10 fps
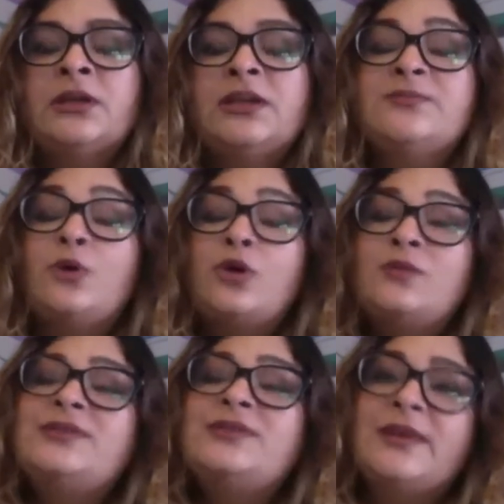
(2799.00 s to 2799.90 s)
It's
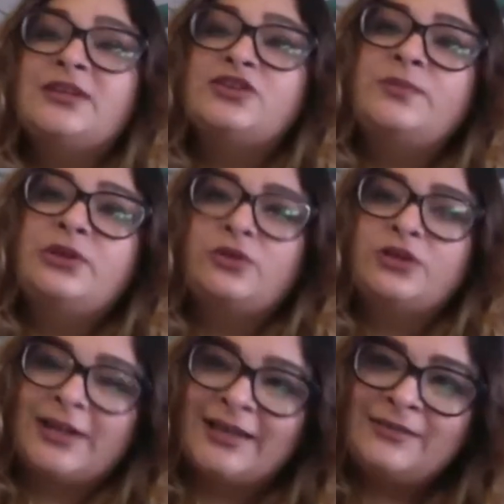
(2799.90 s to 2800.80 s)
always better to be on
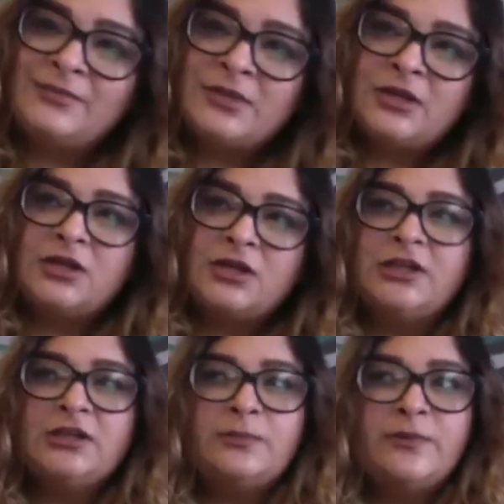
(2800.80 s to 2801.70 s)
time, a
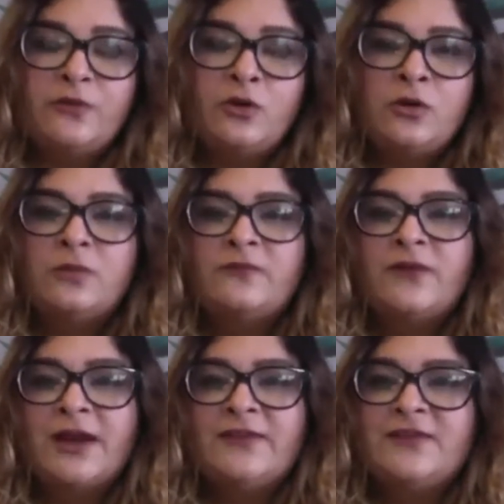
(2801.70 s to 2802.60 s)
little before,
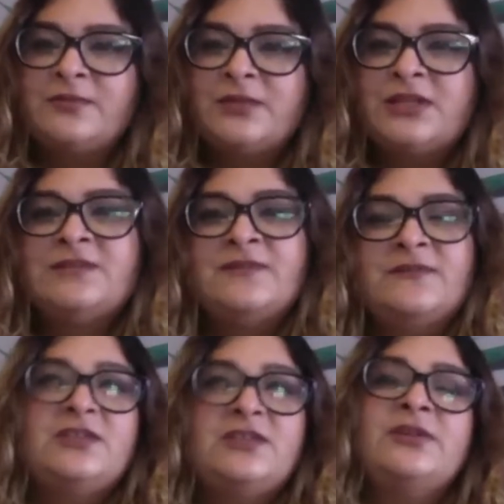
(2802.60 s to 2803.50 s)
5-10 minutes,
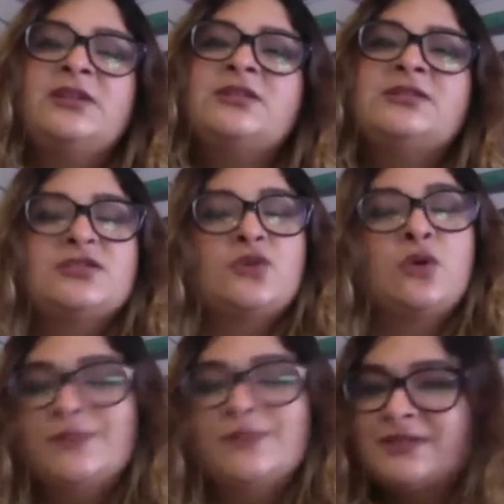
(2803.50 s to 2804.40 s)
15 minutes. It's
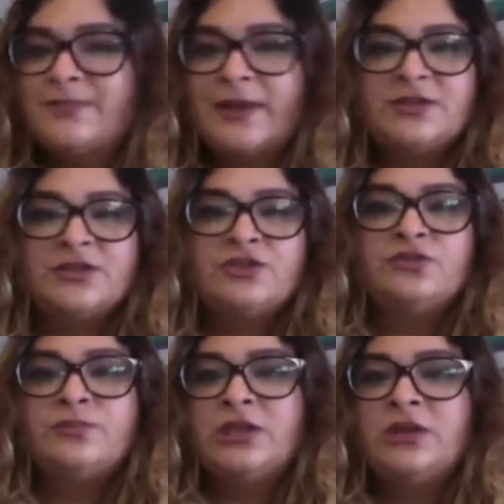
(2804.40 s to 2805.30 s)
always better to
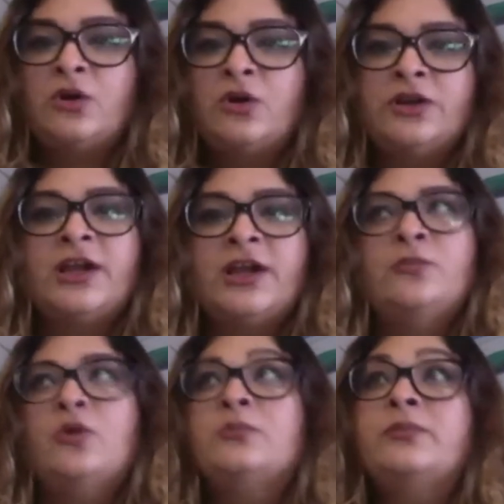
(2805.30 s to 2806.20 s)
be on time
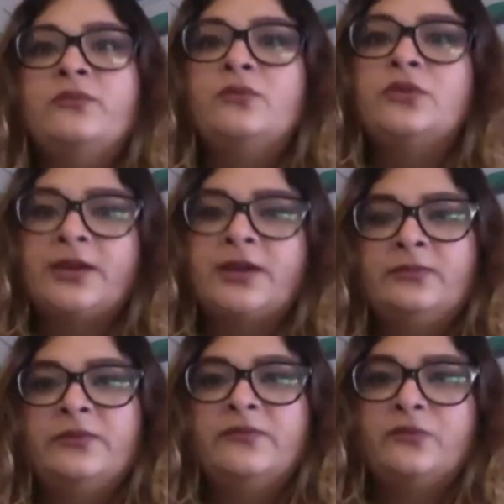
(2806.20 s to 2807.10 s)
or before time,
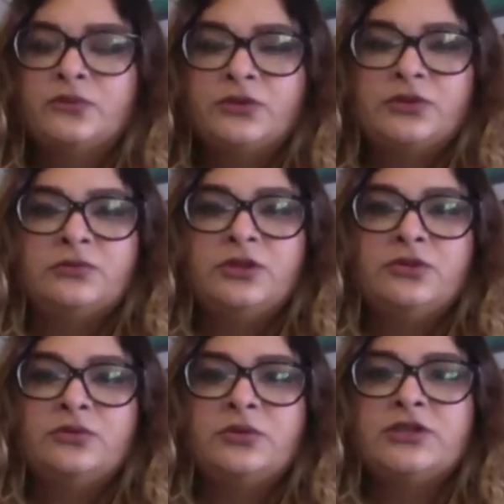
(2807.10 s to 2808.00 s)
before
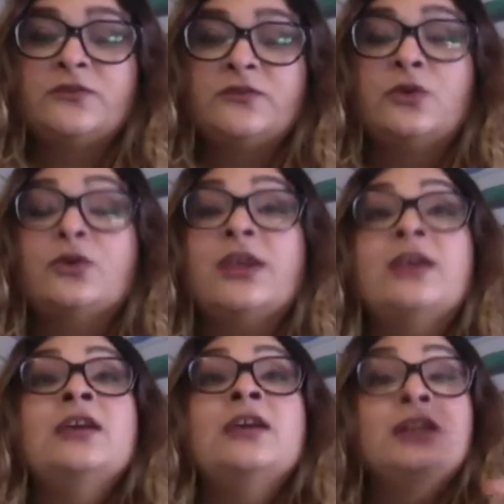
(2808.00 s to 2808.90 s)
interview. Okay,
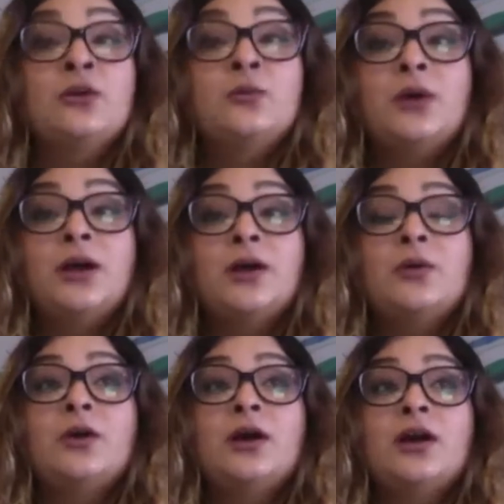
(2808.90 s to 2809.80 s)
now
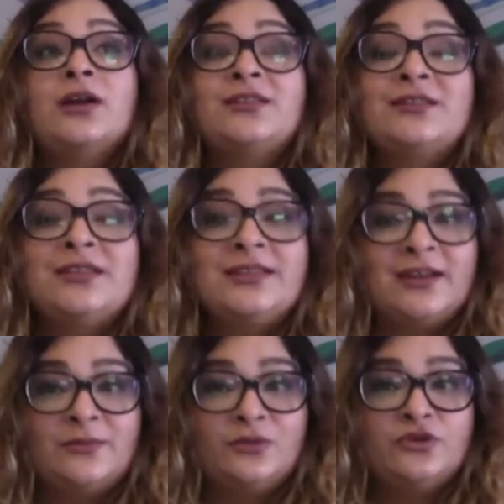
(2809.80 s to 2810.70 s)
another thing that
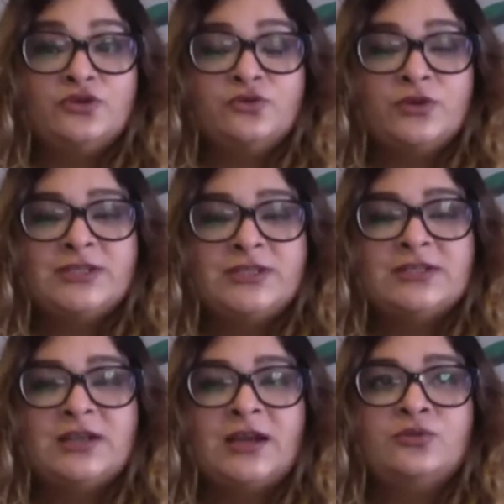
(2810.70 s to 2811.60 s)
I'm going to do is
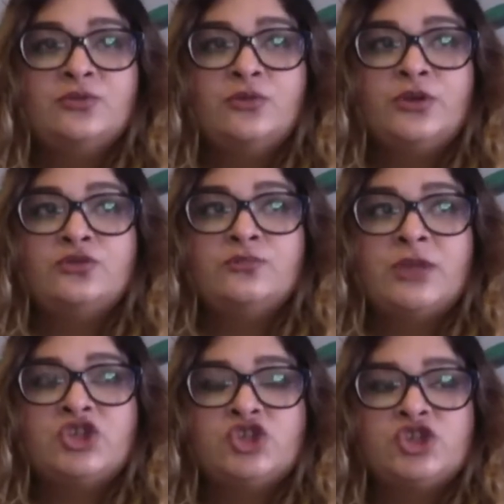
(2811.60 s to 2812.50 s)
I'm going to
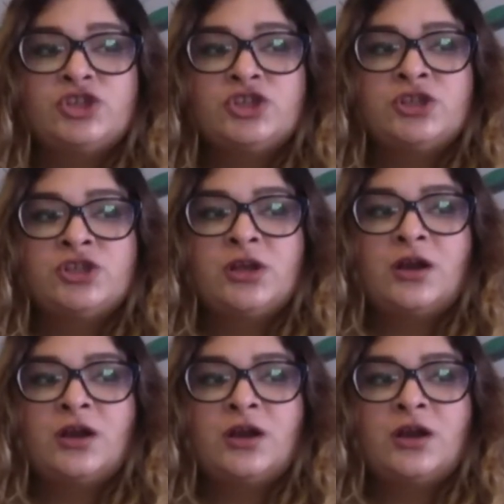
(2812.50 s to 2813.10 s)
mention